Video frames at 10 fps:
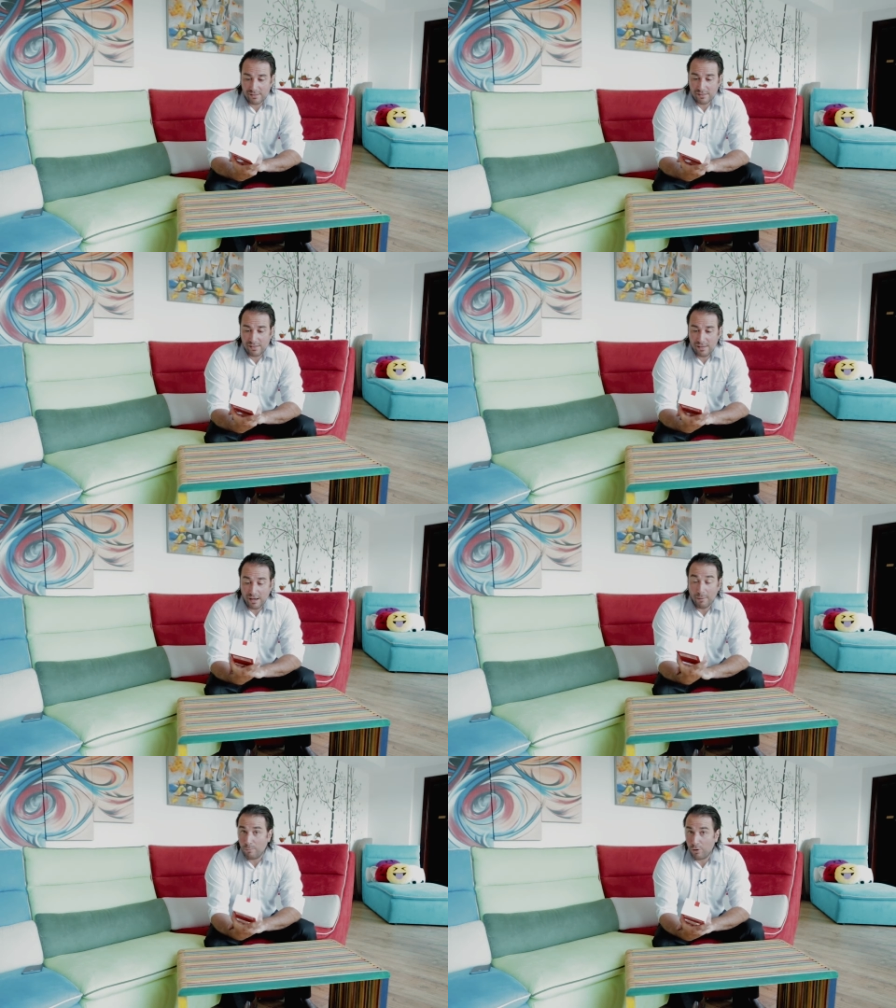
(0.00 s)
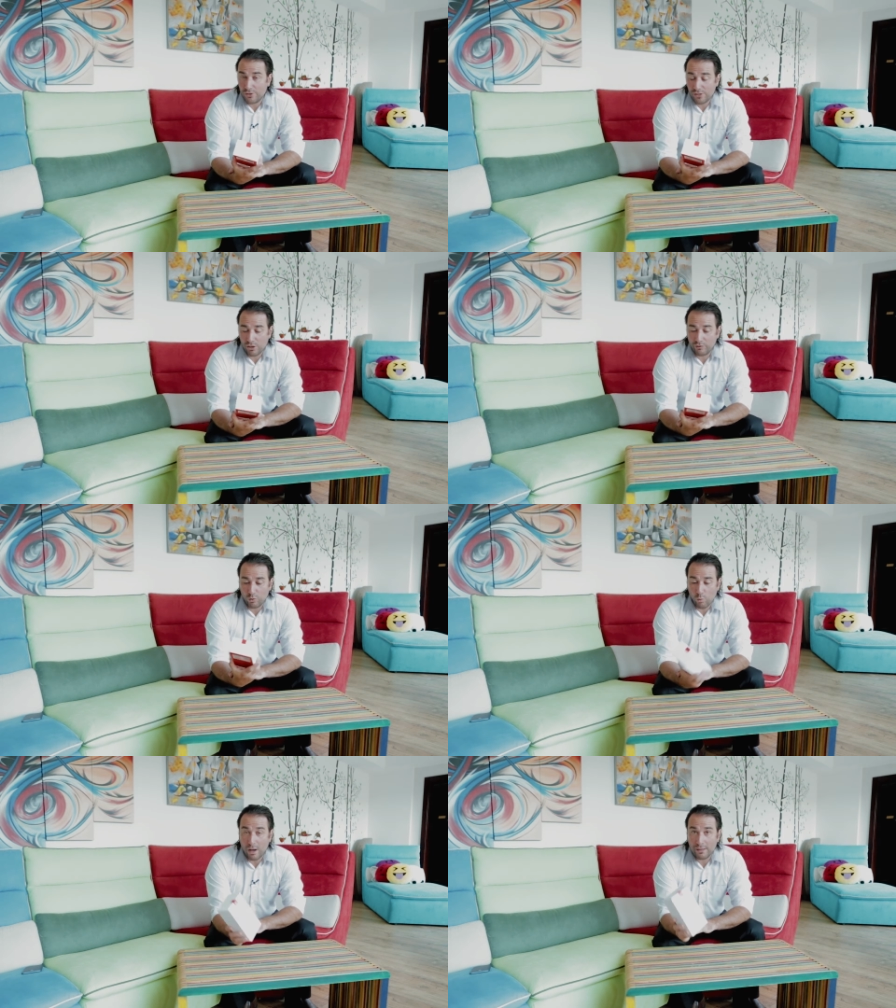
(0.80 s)
is the unboxing of
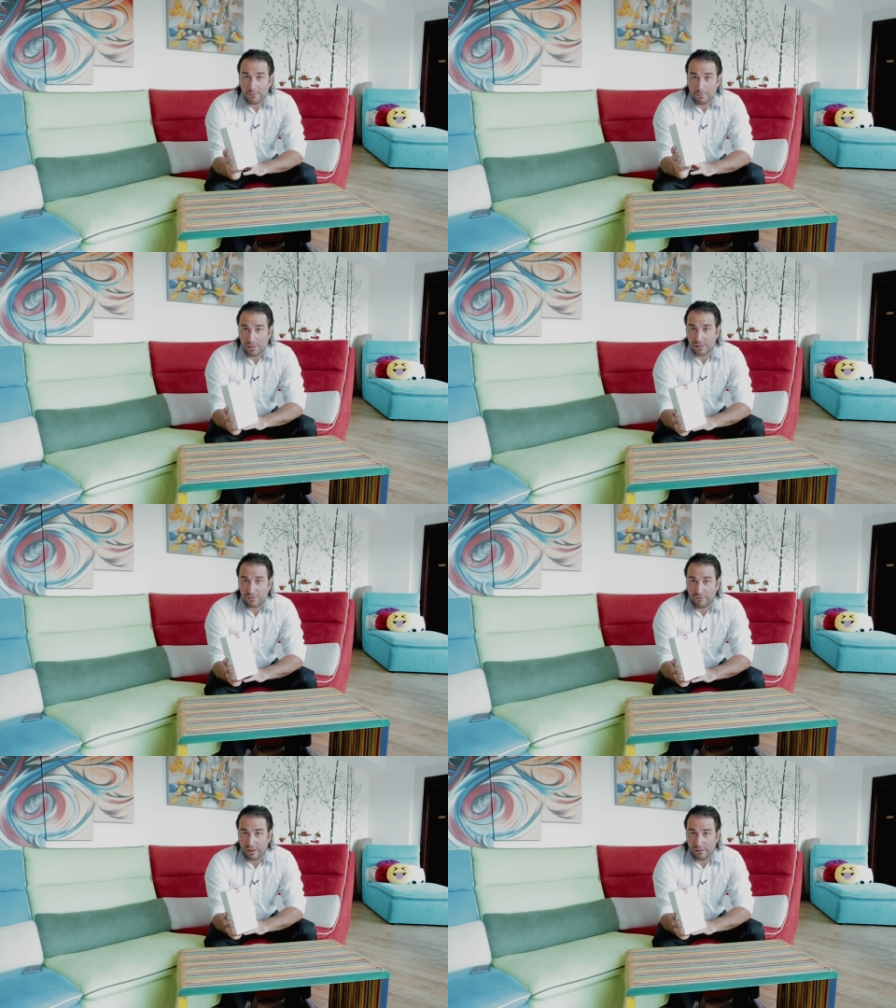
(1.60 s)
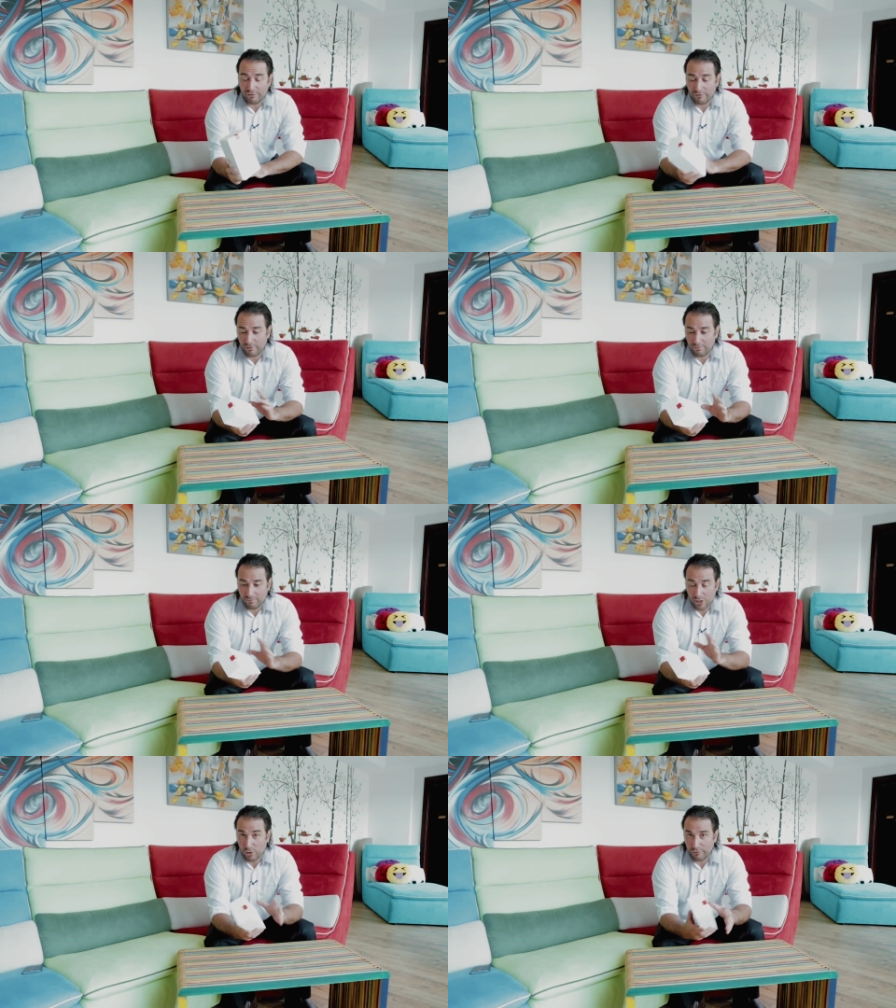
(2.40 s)
the OnePlus
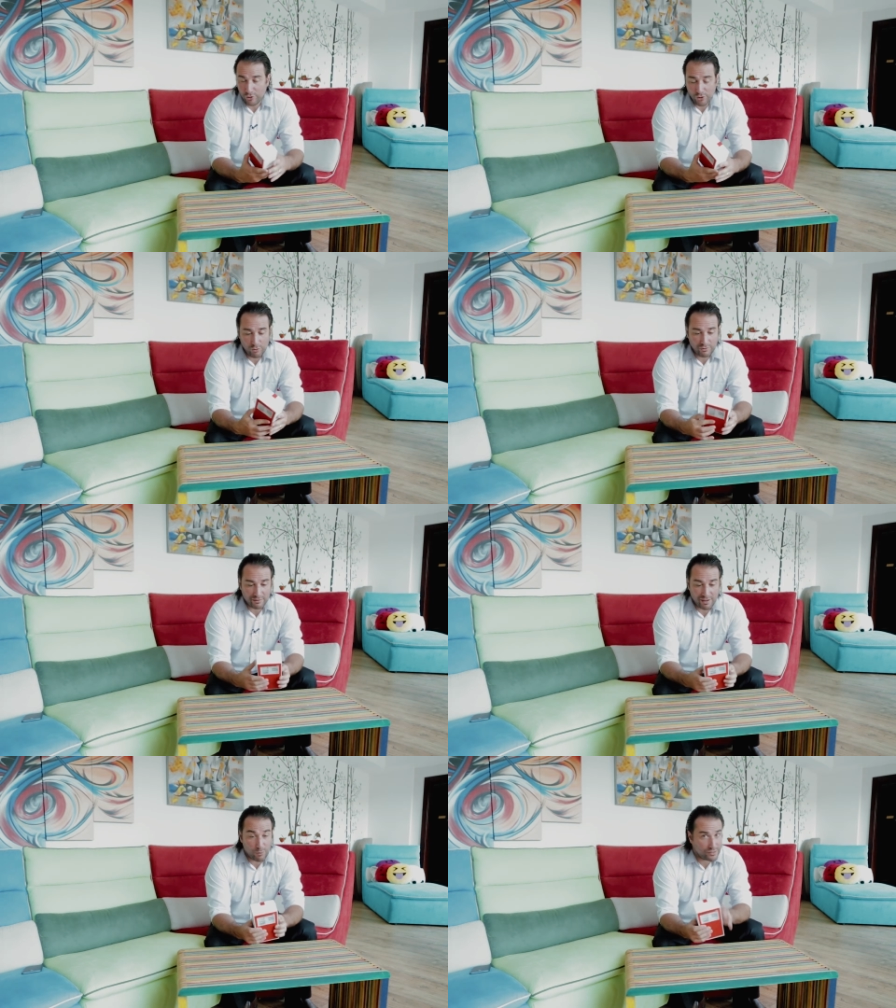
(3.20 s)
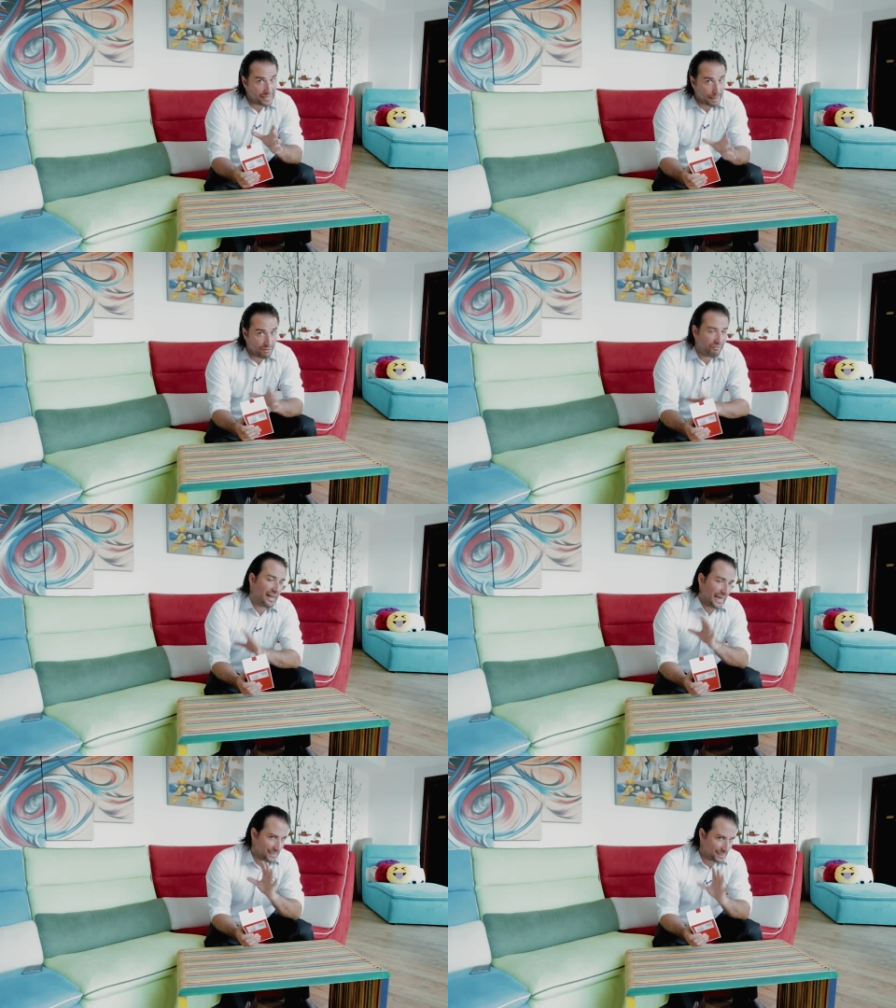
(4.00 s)
5. Many of you know that I was an Apple fan, I